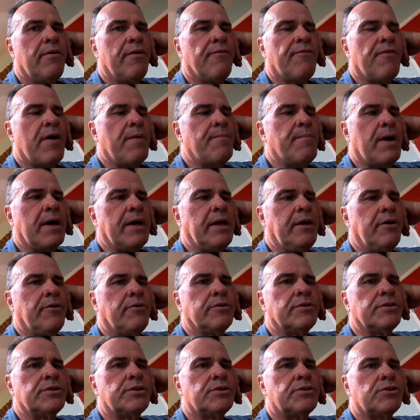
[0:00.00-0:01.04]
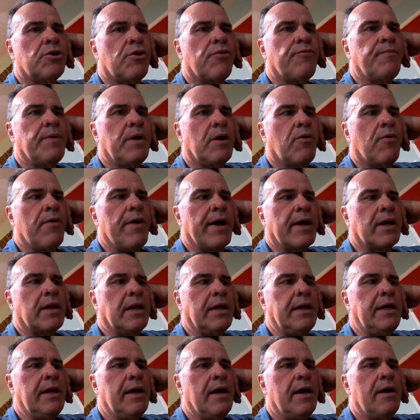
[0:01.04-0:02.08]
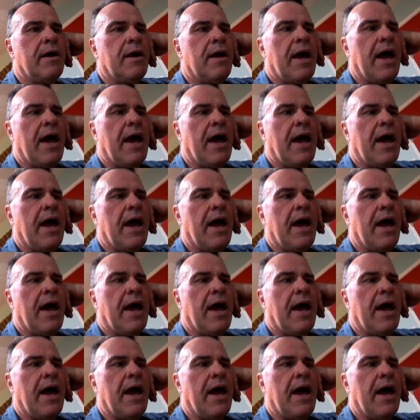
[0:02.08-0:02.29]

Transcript: if I, my ears serve me correctly,